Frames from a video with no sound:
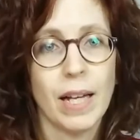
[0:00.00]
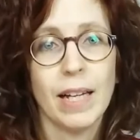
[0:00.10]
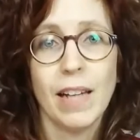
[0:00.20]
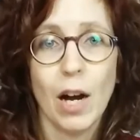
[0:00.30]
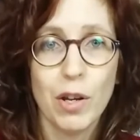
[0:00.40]

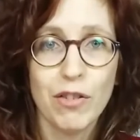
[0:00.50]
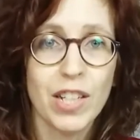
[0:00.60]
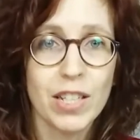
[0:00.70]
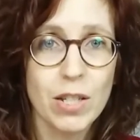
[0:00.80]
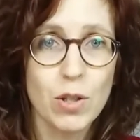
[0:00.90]
Now, if
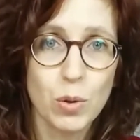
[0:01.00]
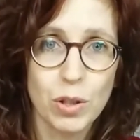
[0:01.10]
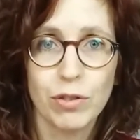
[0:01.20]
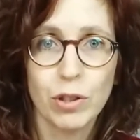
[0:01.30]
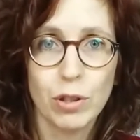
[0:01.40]
this is too
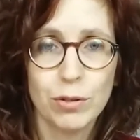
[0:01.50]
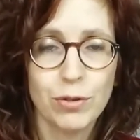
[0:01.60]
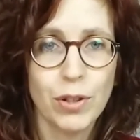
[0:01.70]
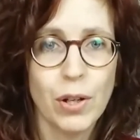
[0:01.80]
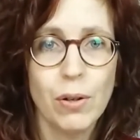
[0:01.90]
difficult
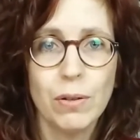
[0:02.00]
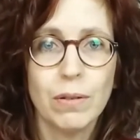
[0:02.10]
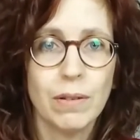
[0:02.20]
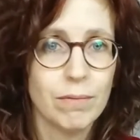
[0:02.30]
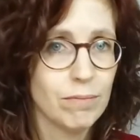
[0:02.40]
for you,
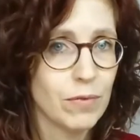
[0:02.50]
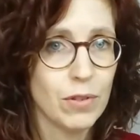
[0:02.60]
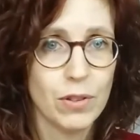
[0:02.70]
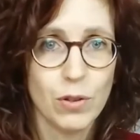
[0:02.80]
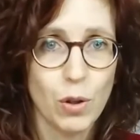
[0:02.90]

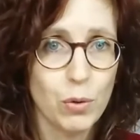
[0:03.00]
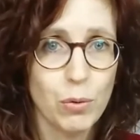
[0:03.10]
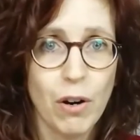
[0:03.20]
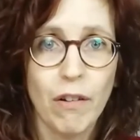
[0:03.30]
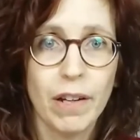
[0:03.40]
don't
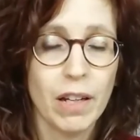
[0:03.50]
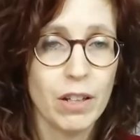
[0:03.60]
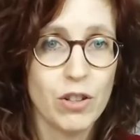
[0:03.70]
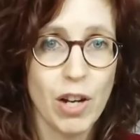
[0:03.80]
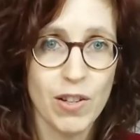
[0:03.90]
worry,
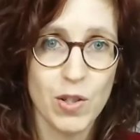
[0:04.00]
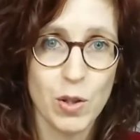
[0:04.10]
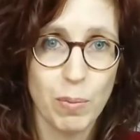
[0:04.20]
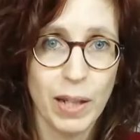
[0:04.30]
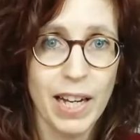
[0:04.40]

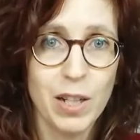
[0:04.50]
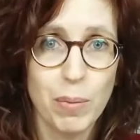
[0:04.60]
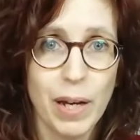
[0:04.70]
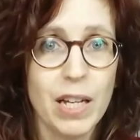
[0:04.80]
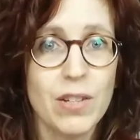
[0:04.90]
just play the
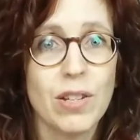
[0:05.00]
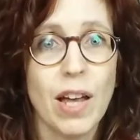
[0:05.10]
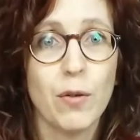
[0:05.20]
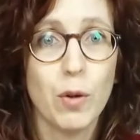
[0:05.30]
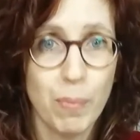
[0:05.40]
bass
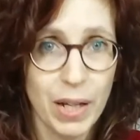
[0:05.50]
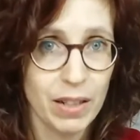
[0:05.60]
and repeat